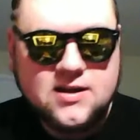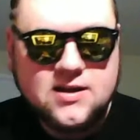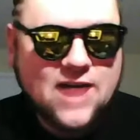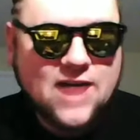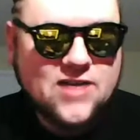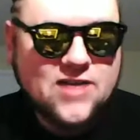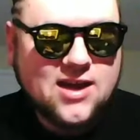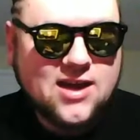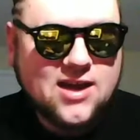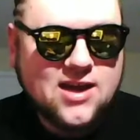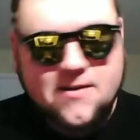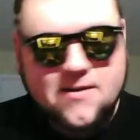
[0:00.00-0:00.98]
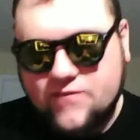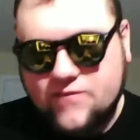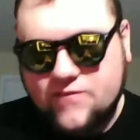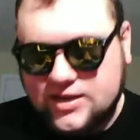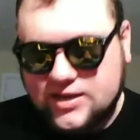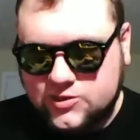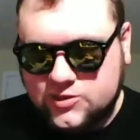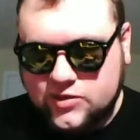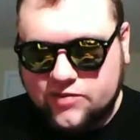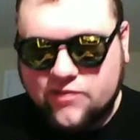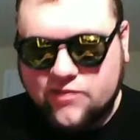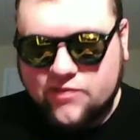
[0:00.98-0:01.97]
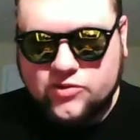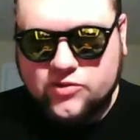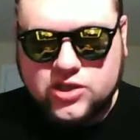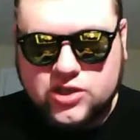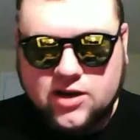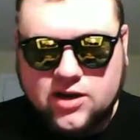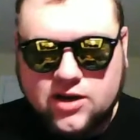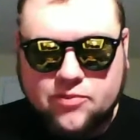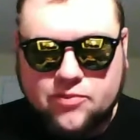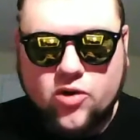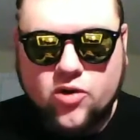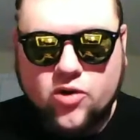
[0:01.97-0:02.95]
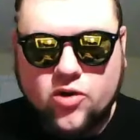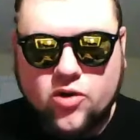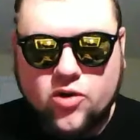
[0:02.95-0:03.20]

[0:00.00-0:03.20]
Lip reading: how they fit into a revolutionary program.